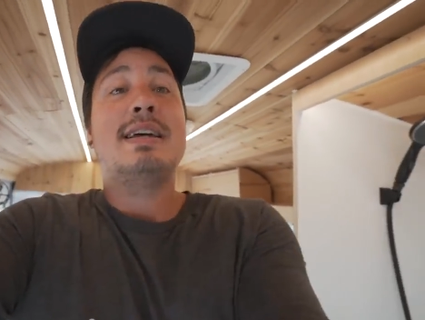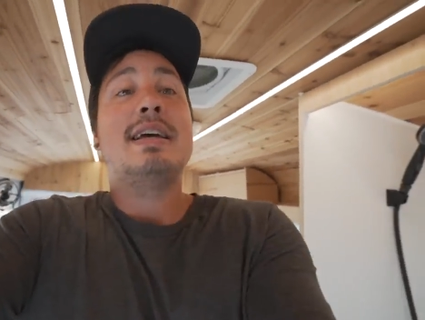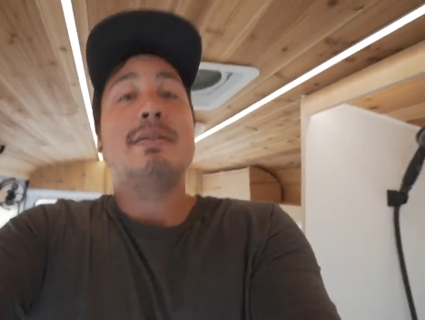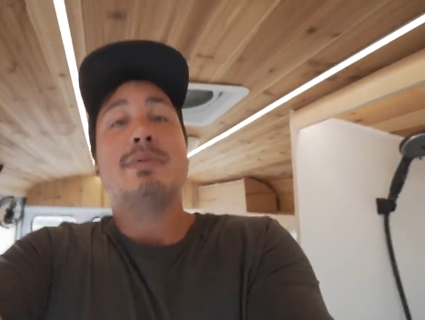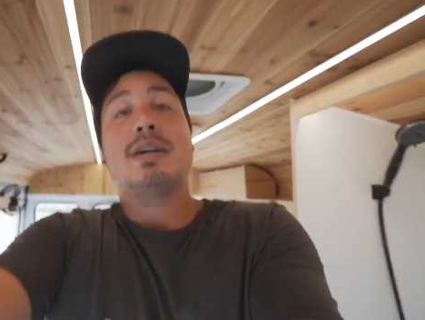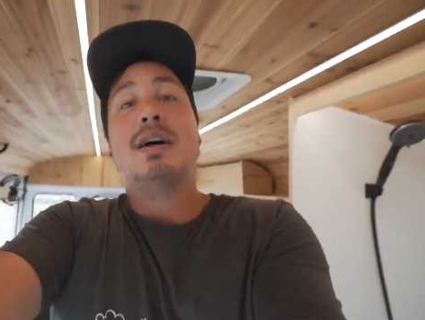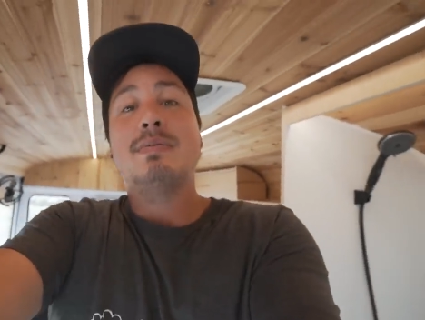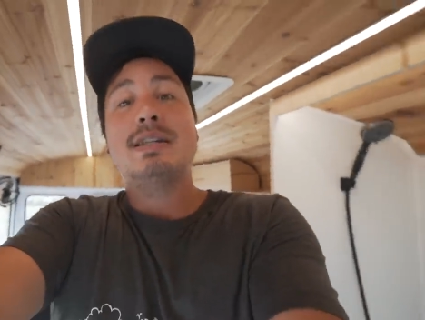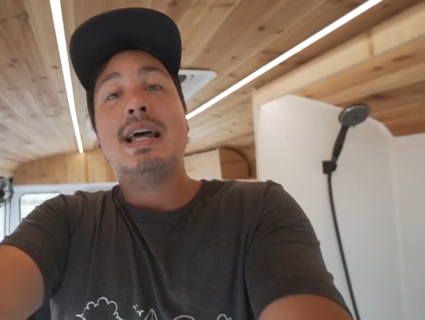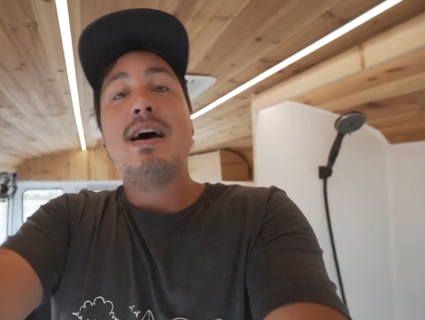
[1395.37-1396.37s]
and we're
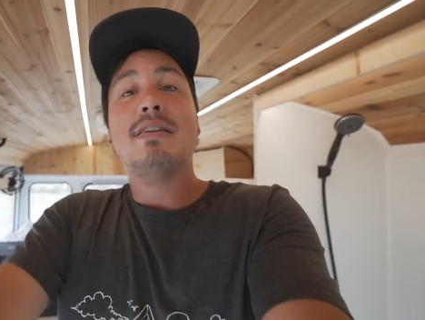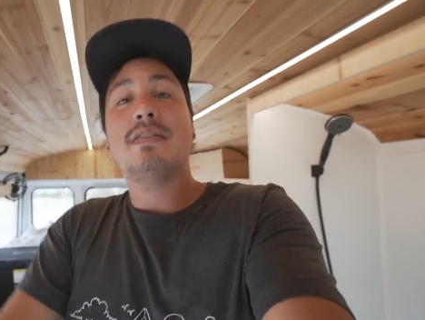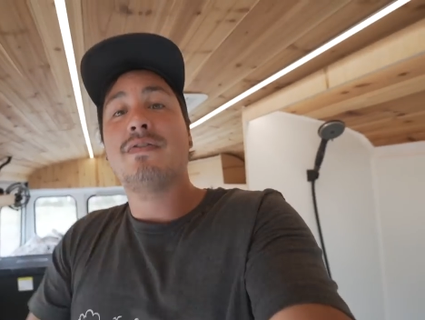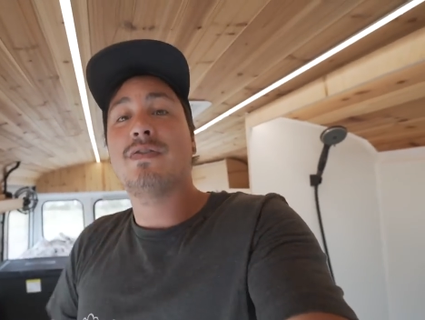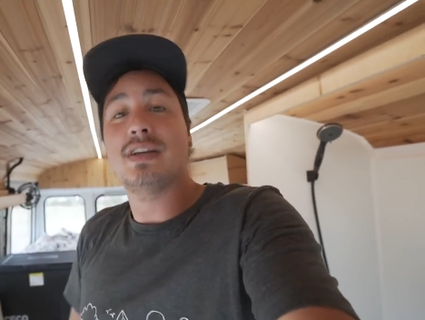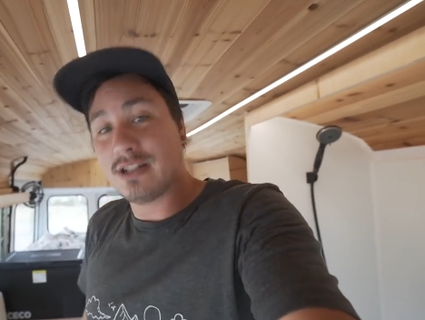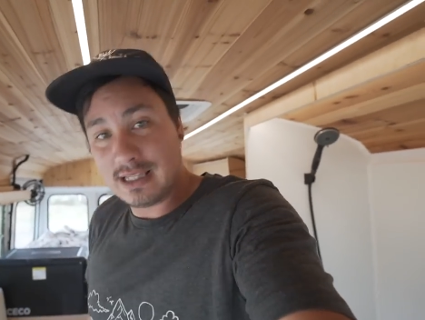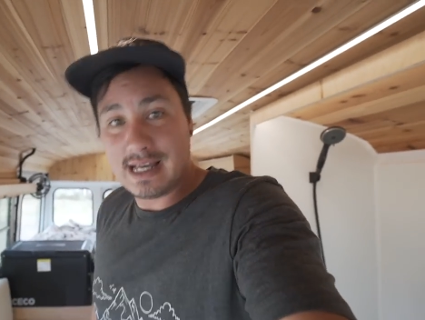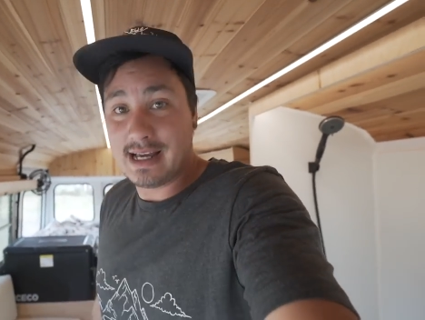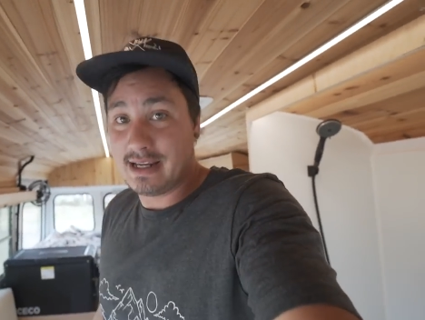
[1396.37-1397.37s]
coming down to the finish
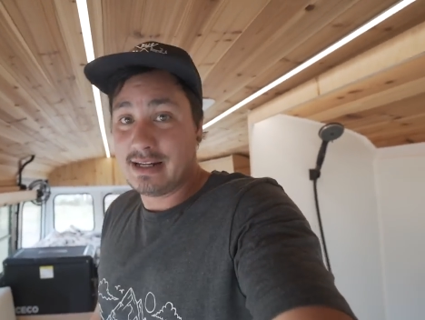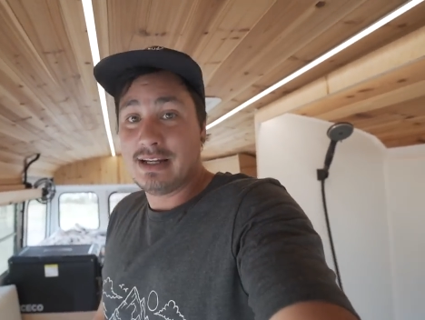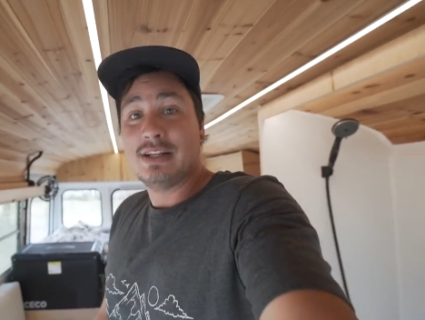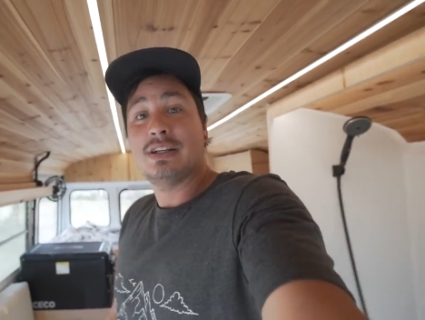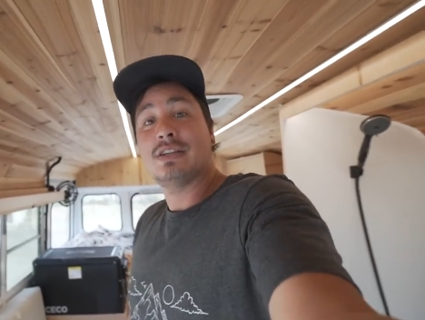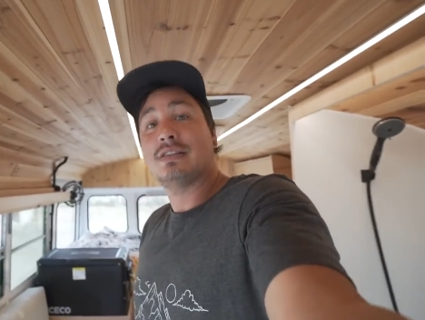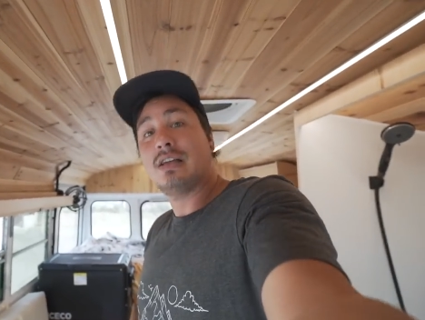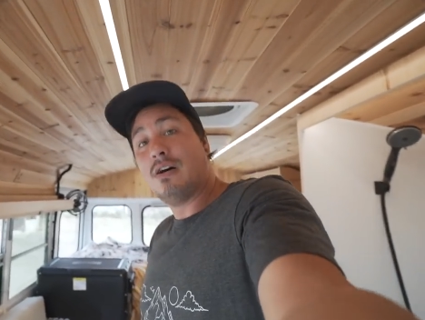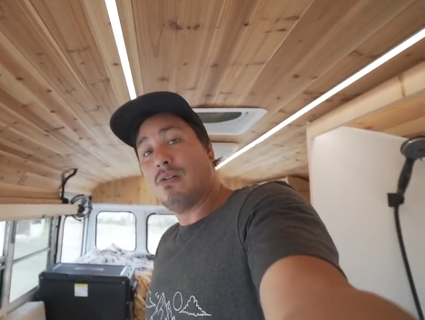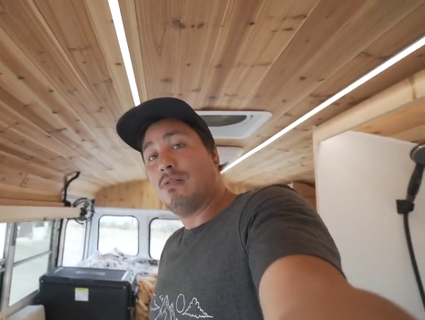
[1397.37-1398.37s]
line.
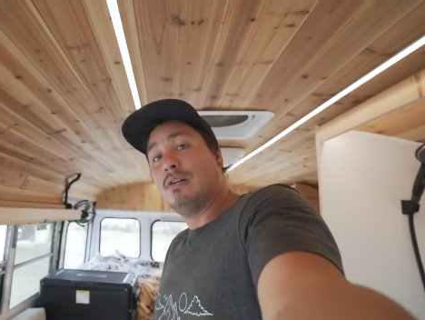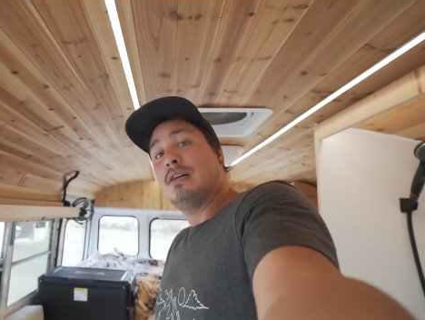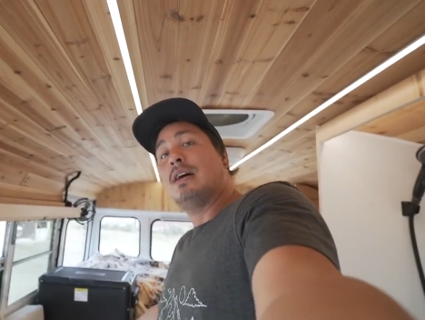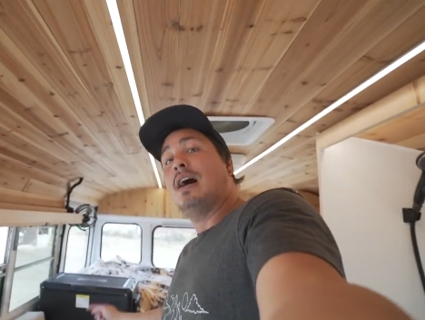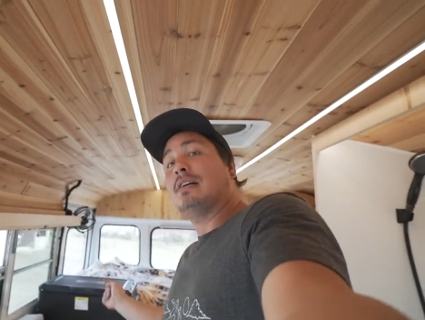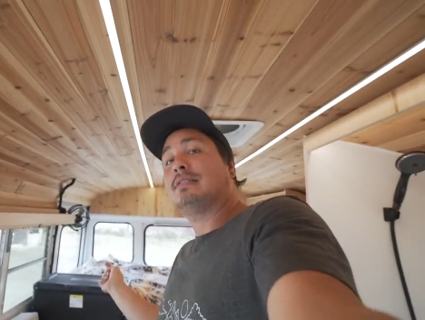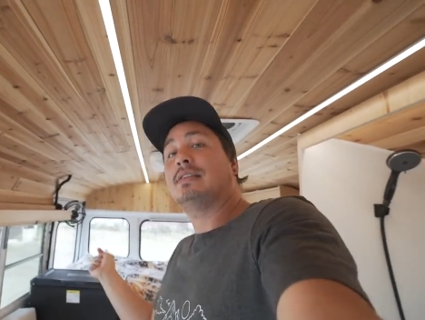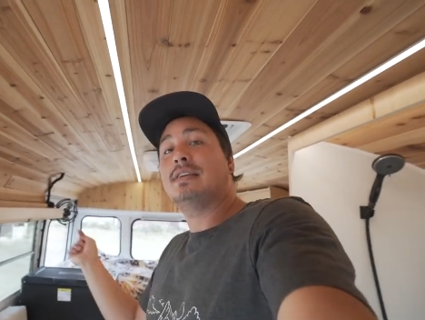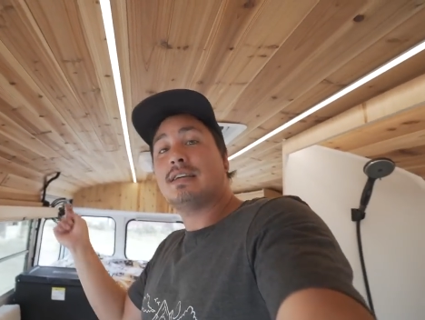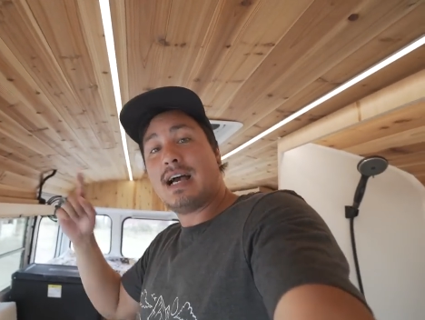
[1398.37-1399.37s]
So I'll
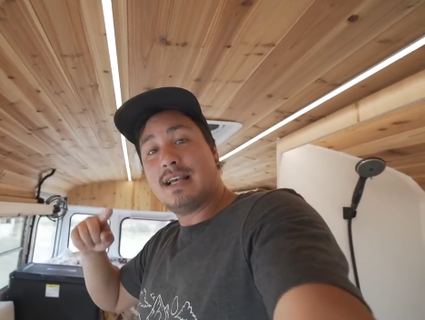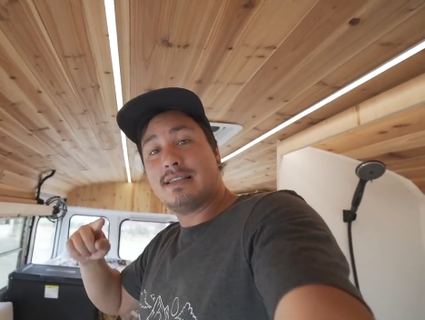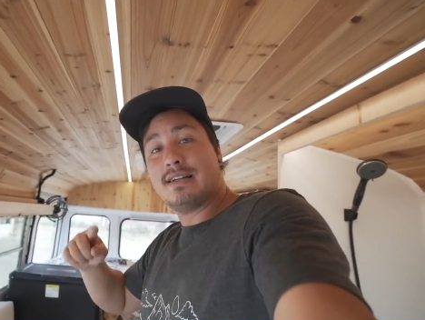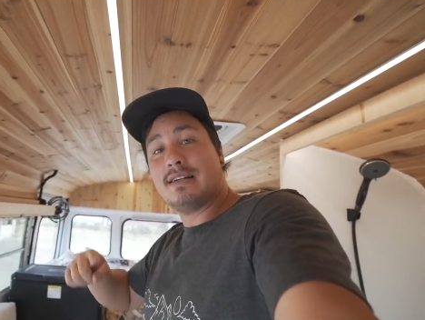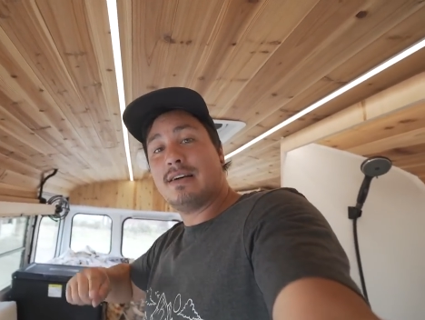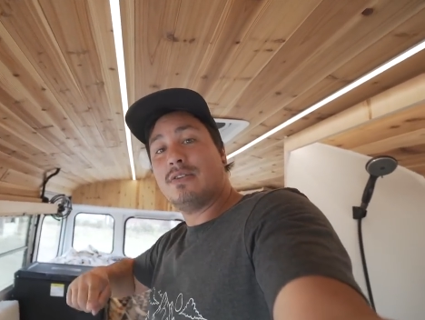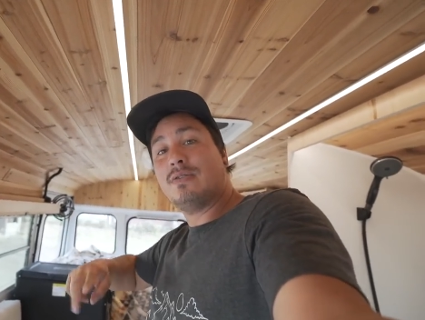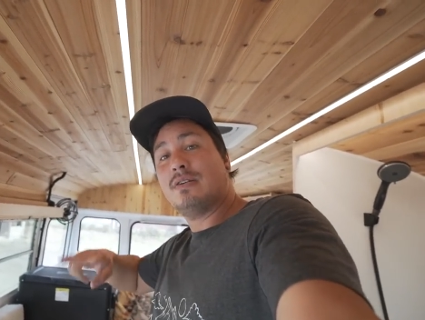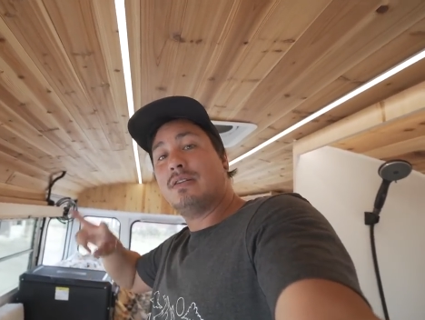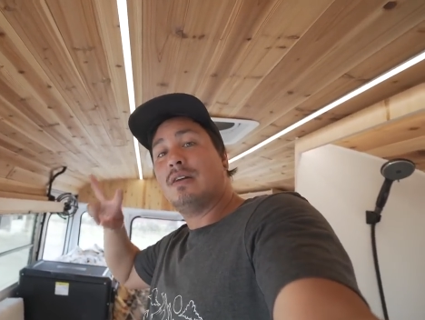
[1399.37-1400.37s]
see you guys in another
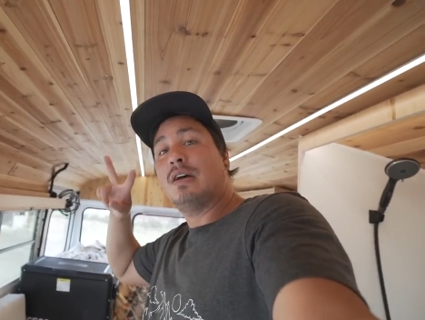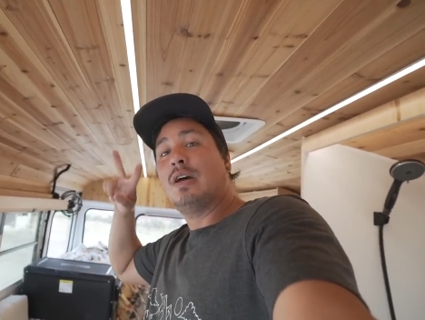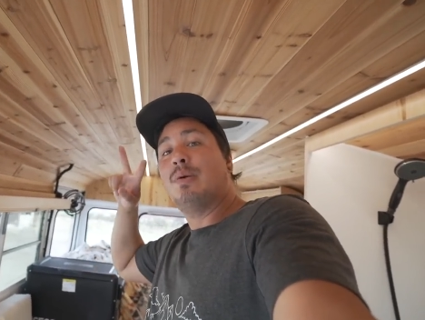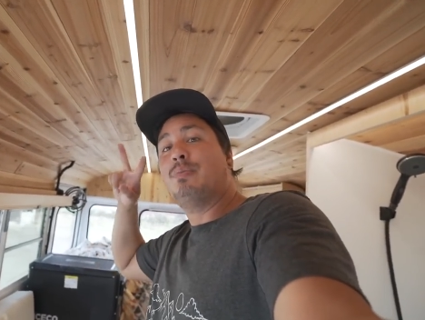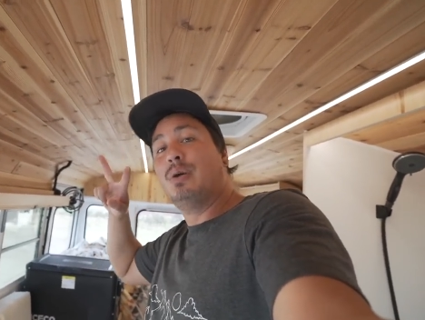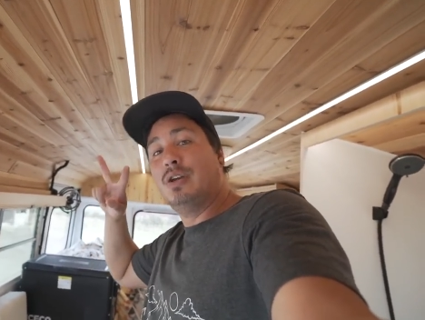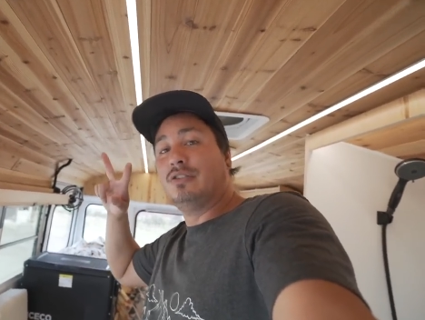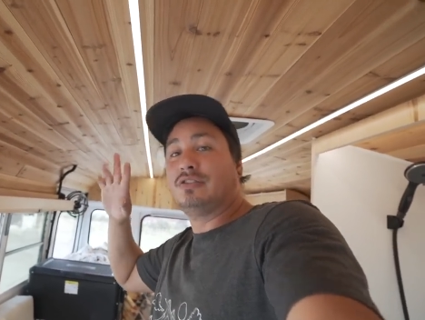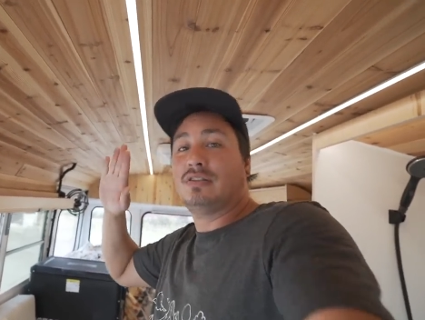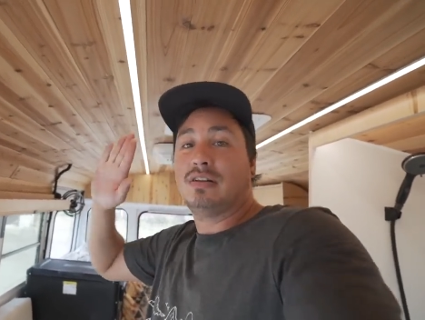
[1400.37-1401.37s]
one.
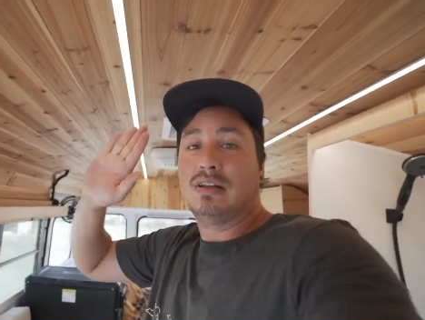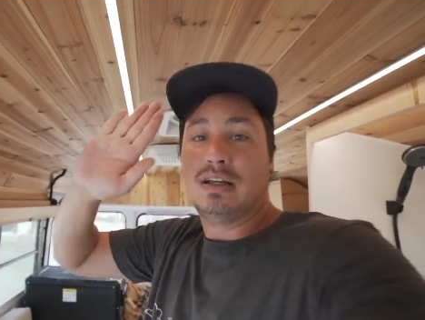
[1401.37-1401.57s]
Peace.